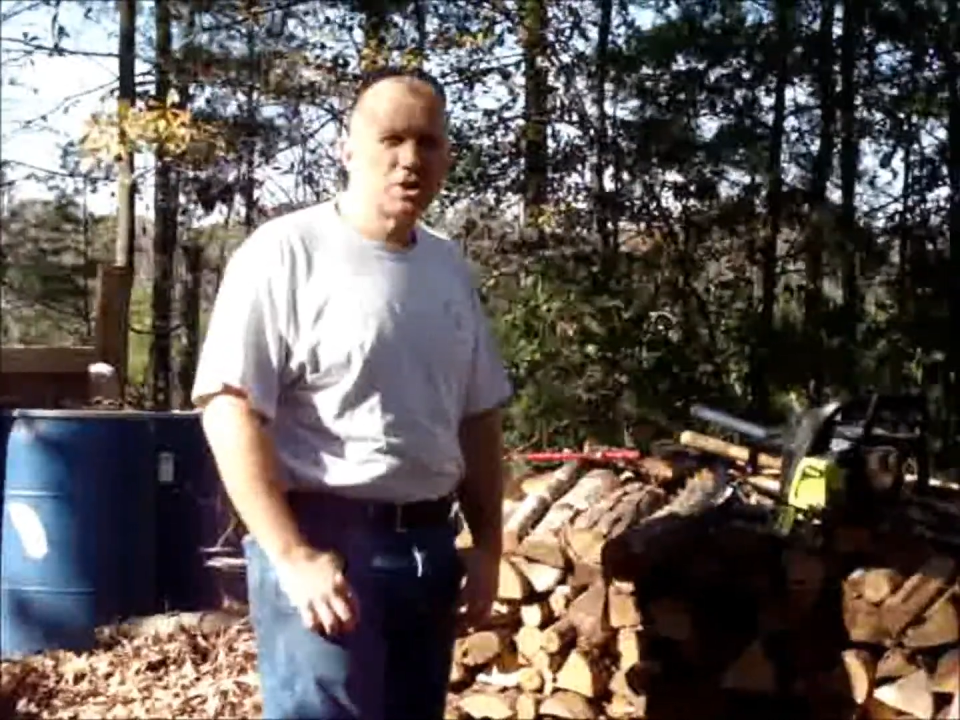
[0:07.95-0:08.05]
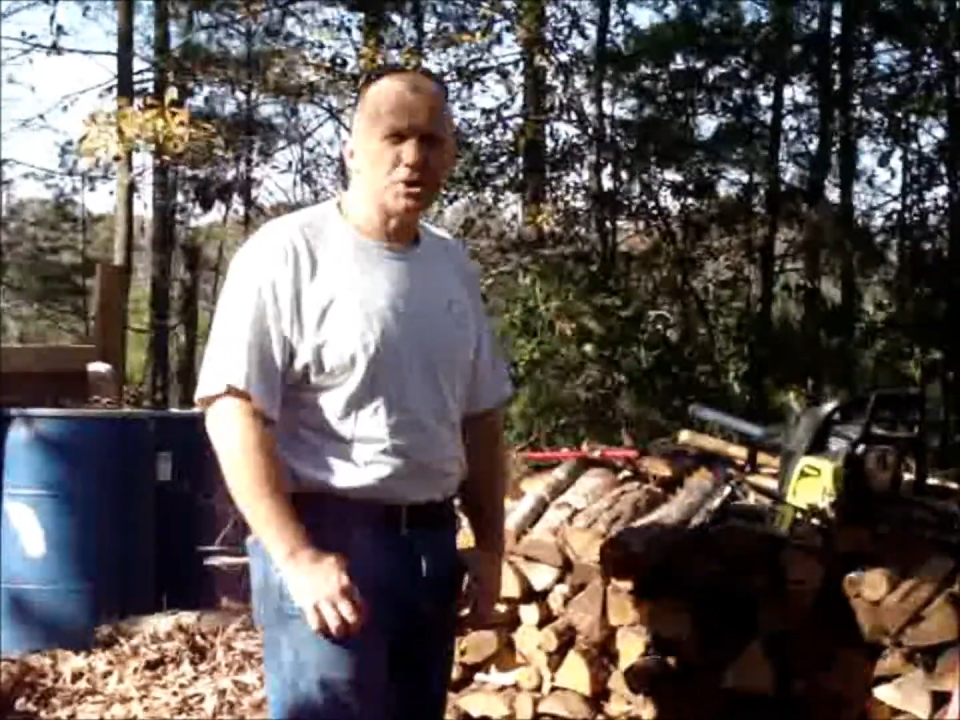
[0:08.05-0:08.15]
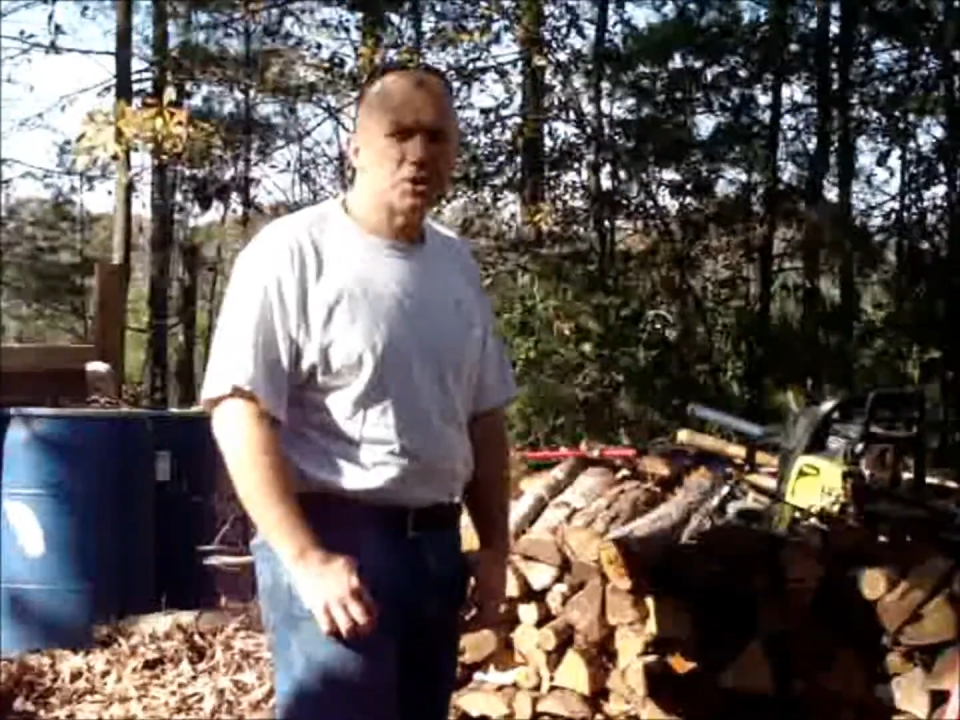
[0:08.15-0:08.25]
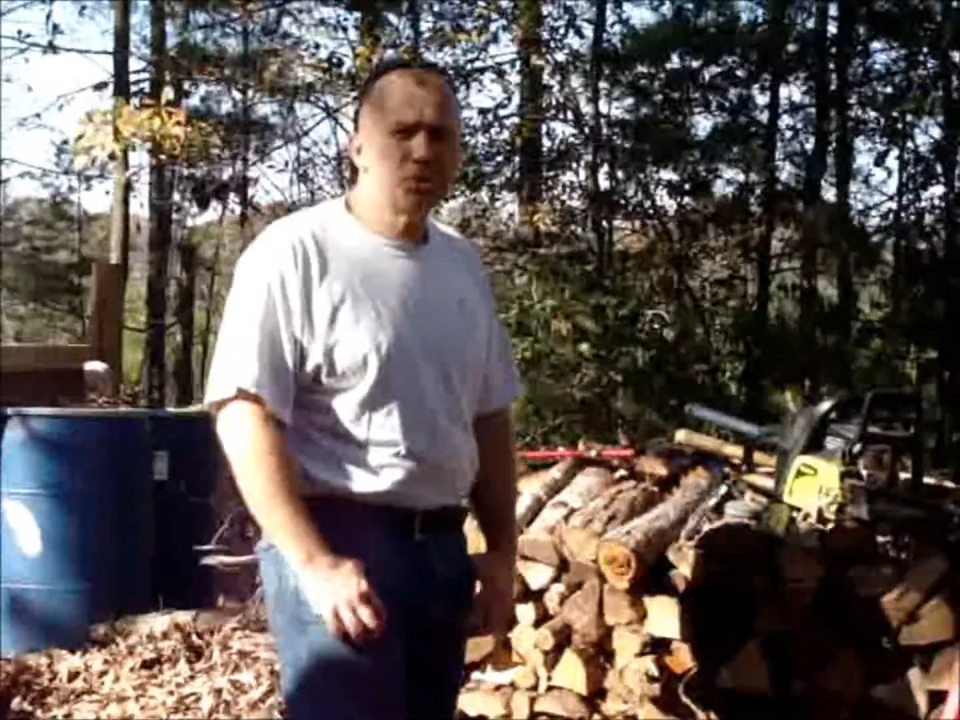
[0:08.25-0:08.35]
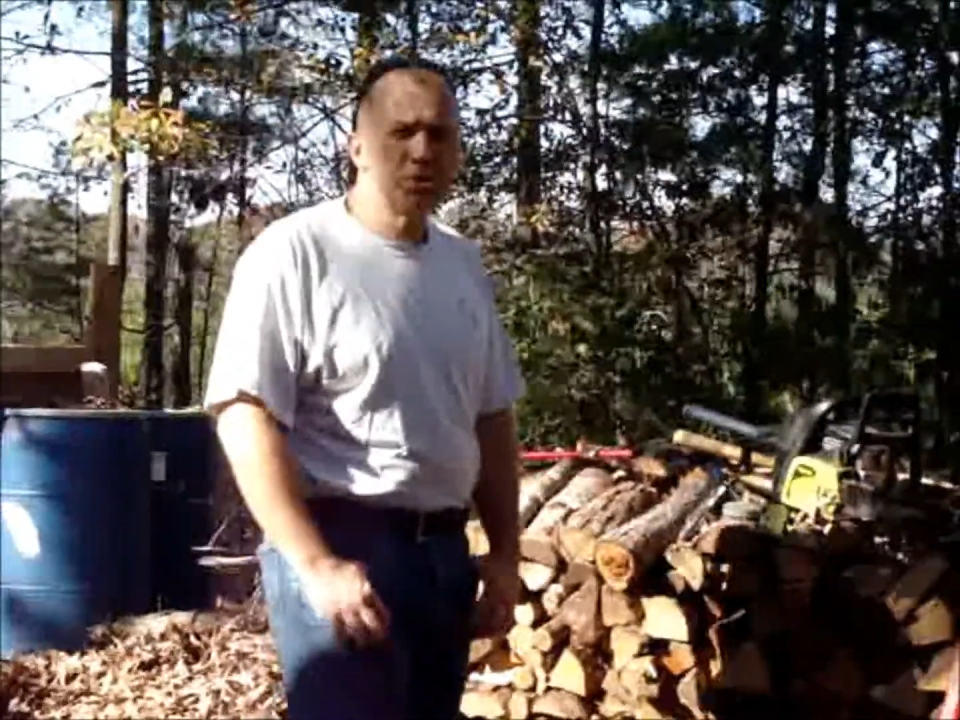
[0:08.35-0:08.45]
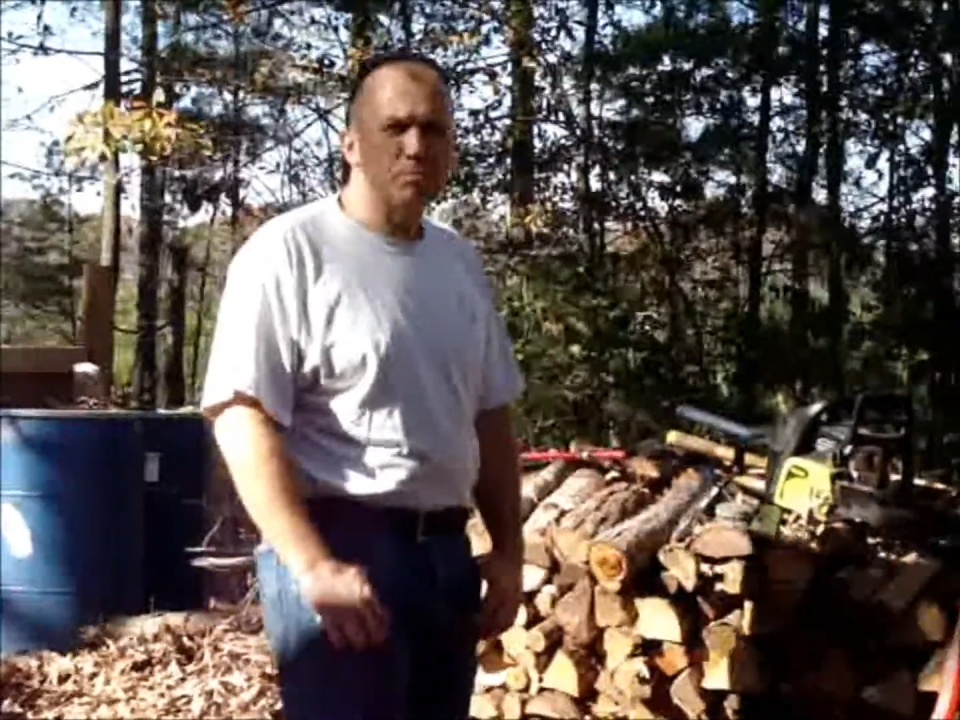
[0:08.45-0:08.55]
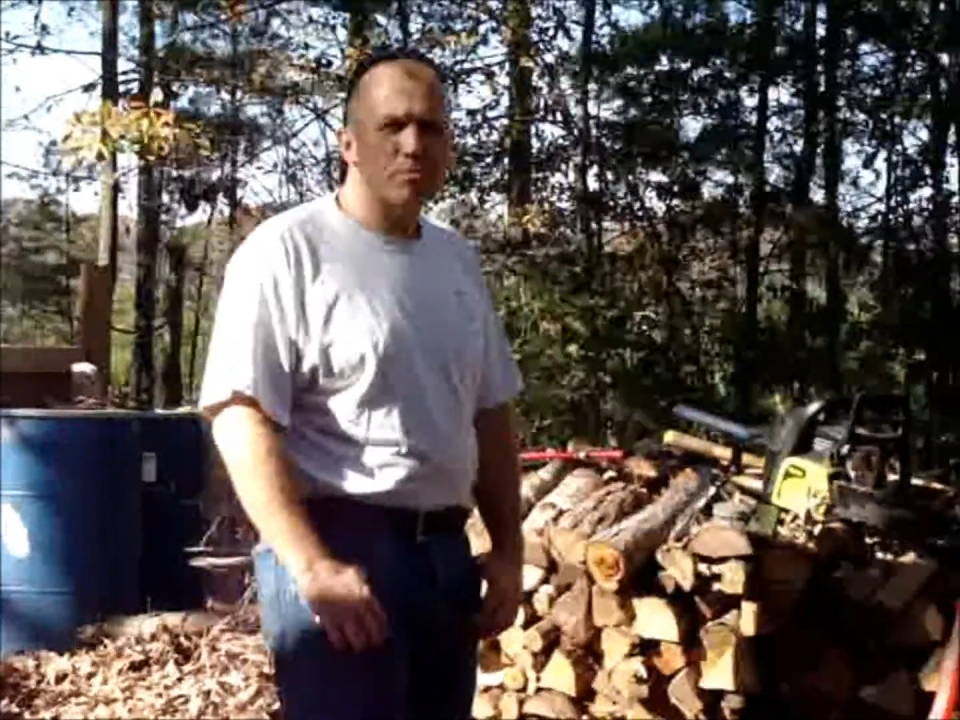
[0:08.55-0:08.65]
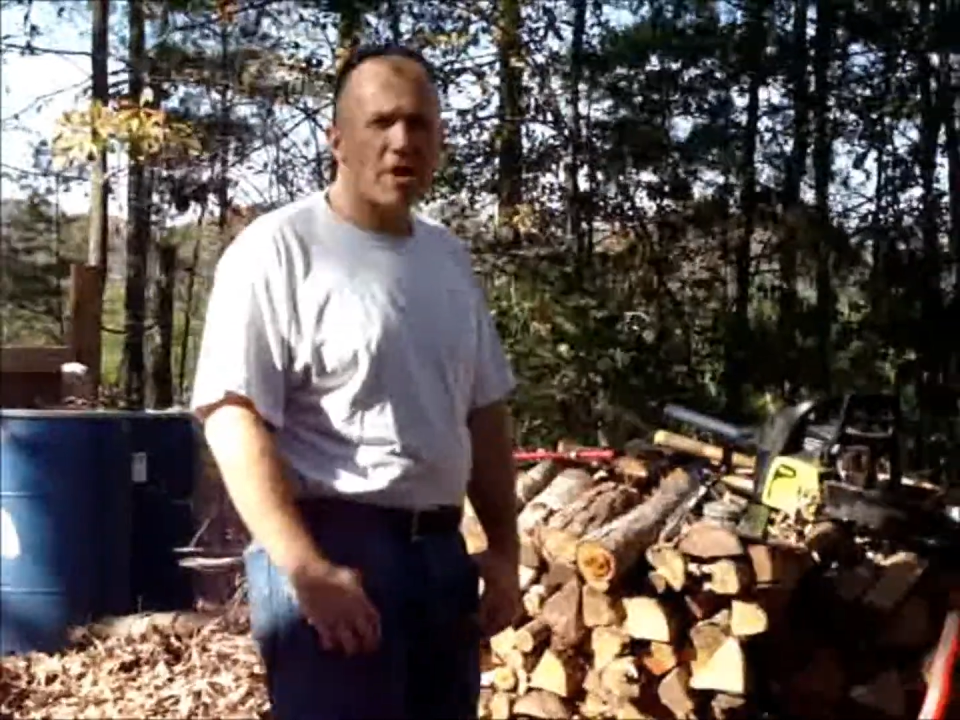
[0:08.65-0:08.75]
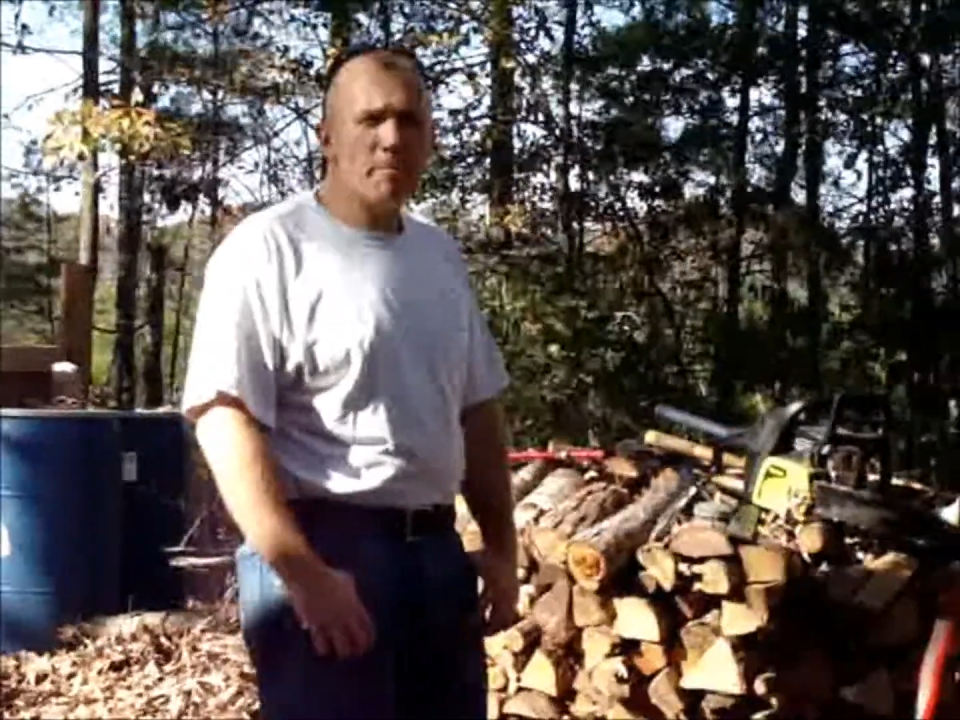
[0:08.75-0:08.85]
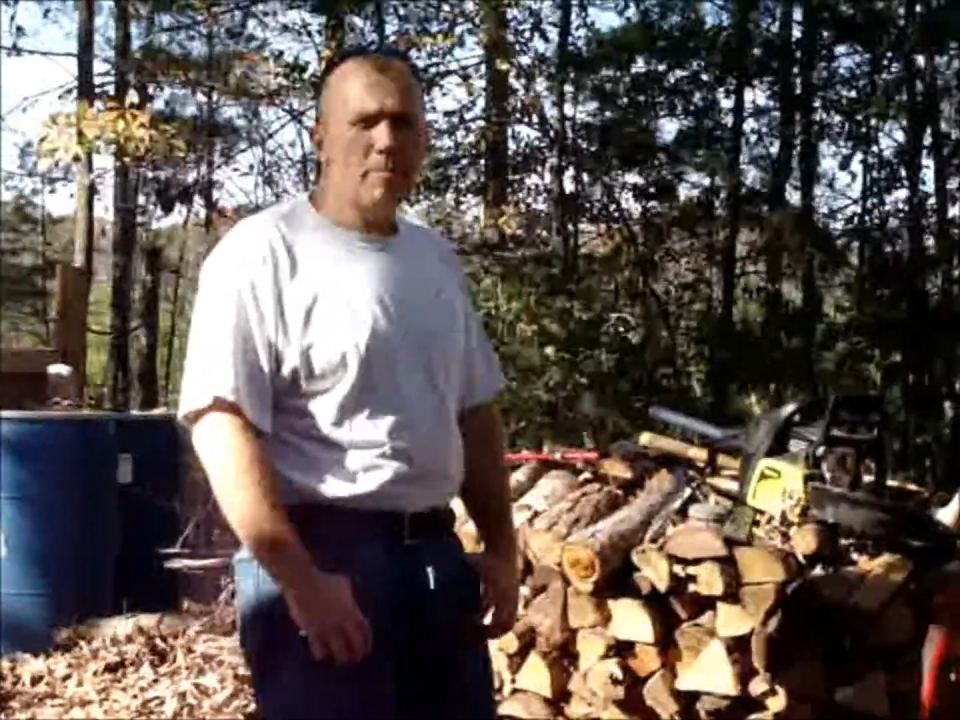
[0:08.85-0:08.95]
Contingency
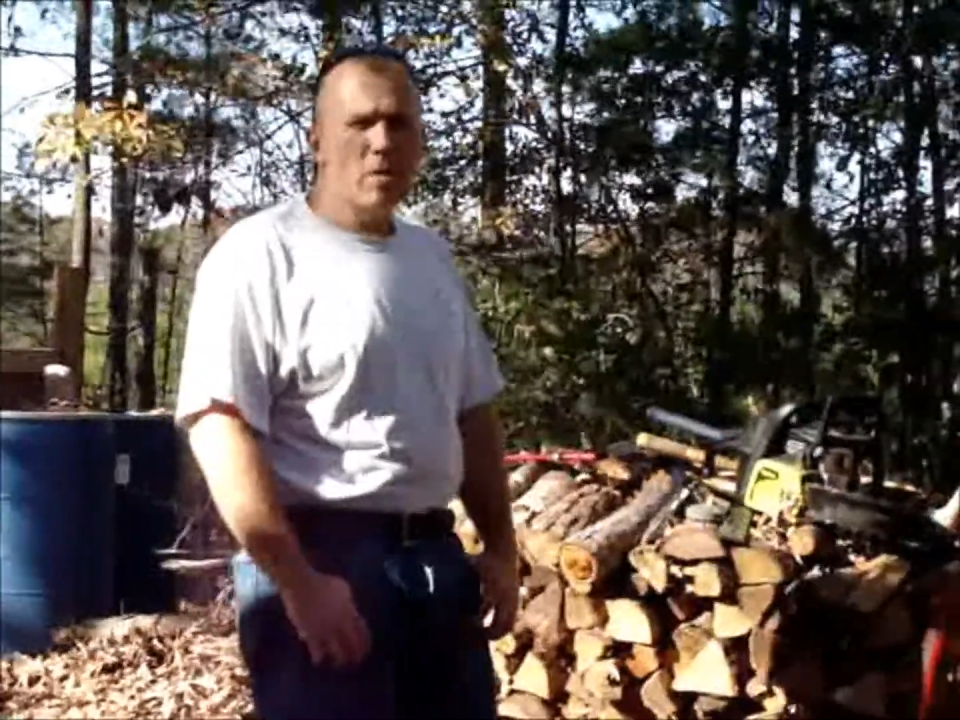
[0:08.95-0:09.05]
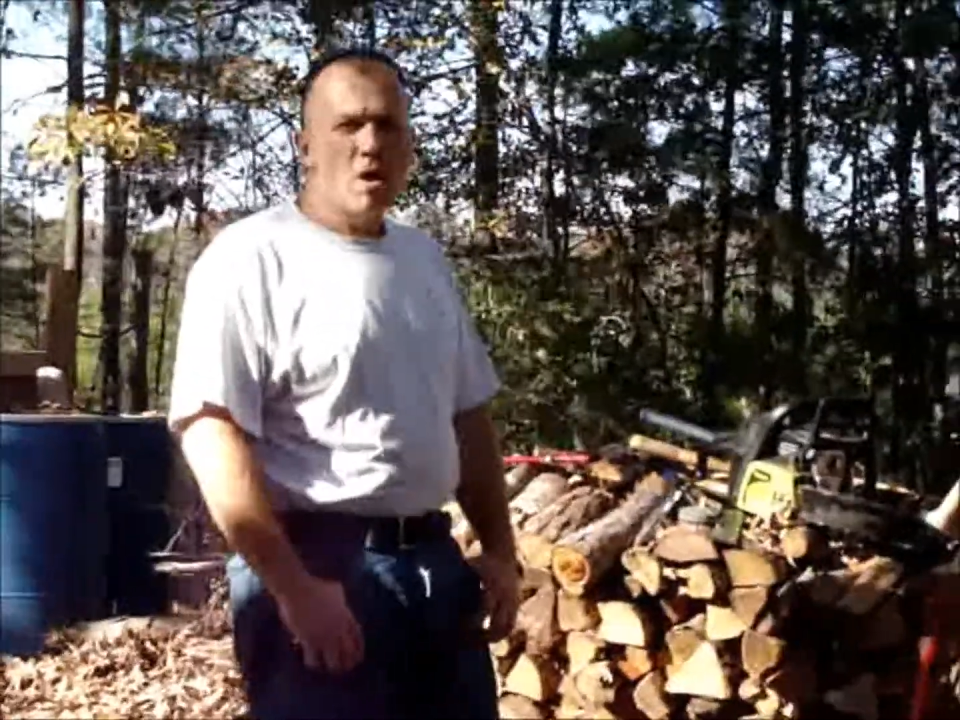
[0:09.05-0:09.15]
Prep.